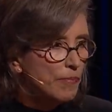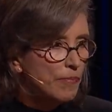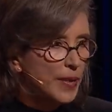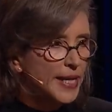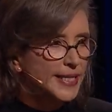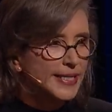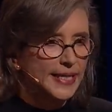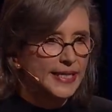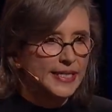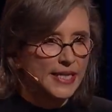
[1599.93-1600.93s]
biggest
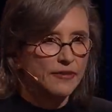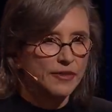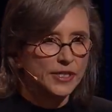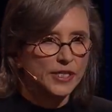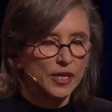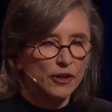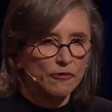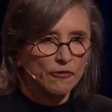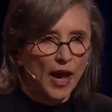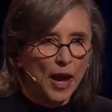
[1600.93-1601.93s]
endeavours
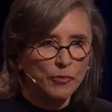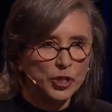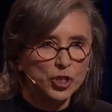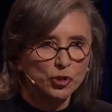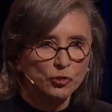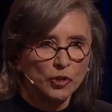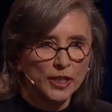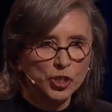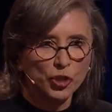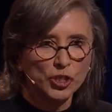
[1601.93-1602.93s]
of Aboriginal
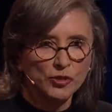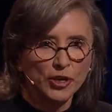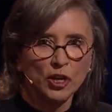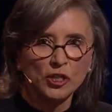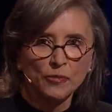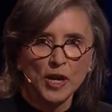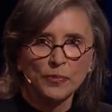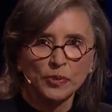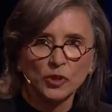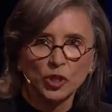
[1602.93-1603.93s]
and Torres Strait Islander
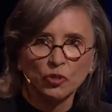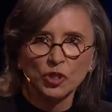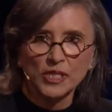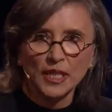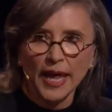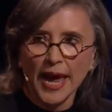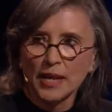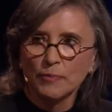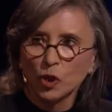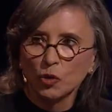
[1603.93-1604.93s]
people across the
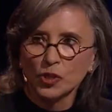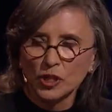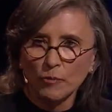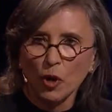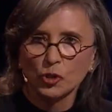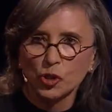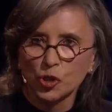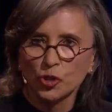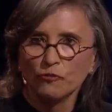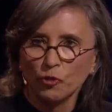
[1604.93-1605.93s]
land because of the
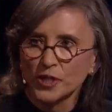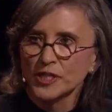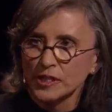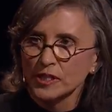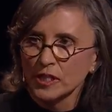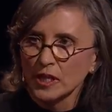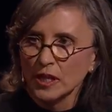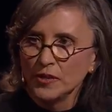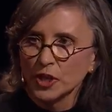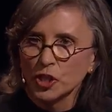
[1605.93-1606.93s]
multitude of voices
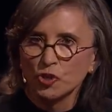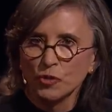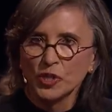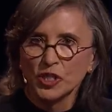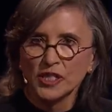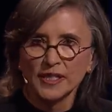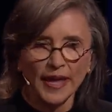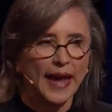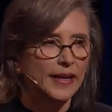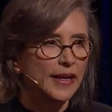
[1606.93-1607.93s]
that contribute to
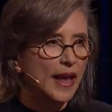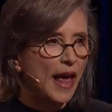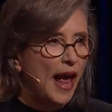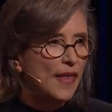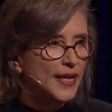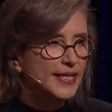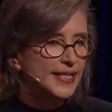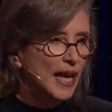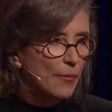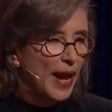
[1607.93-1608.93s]
that. And then
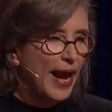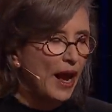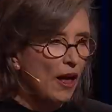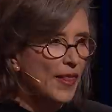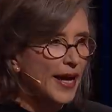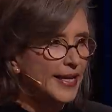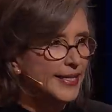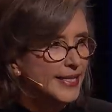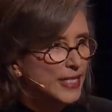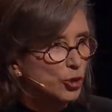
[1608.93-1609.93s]
somehow that
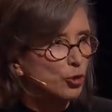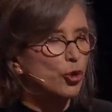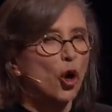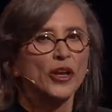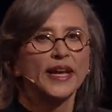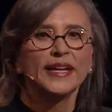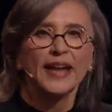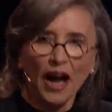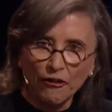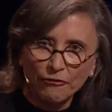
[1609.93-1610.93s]
is still not
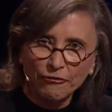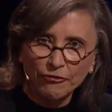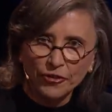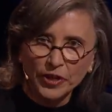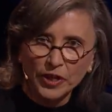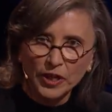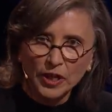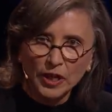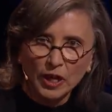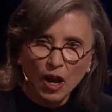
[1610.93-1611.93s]
enough.
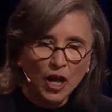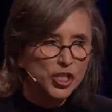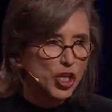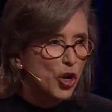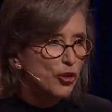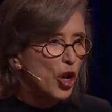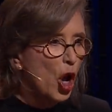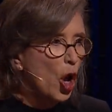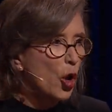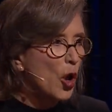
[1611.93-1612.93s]
I don't
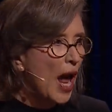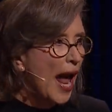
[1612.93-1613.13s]
know